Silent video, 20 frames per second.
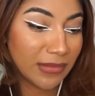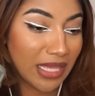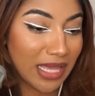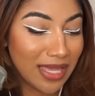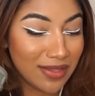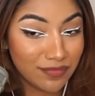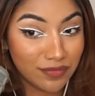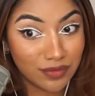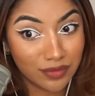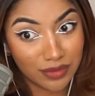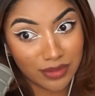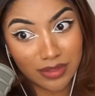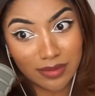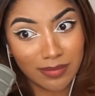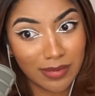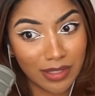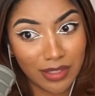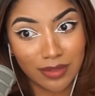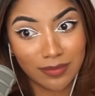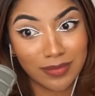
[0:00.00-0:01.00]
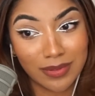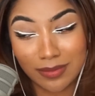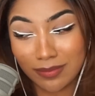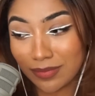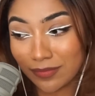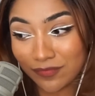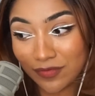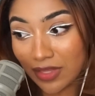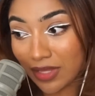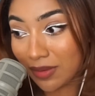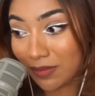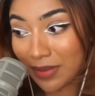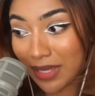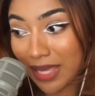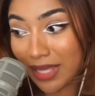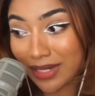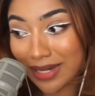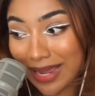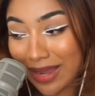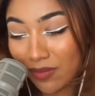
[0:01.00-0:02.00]
I feel good about her feeling
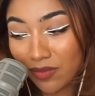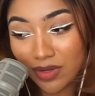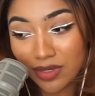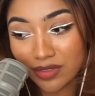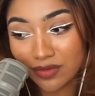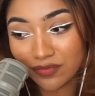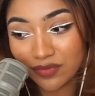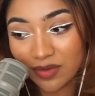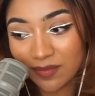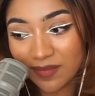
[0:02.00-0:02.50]
bad. I want her to feel